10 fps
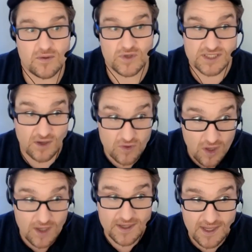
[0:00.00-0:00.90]
which in a
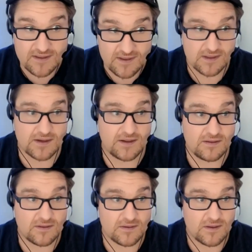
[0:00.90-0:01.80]
lot of cases it is.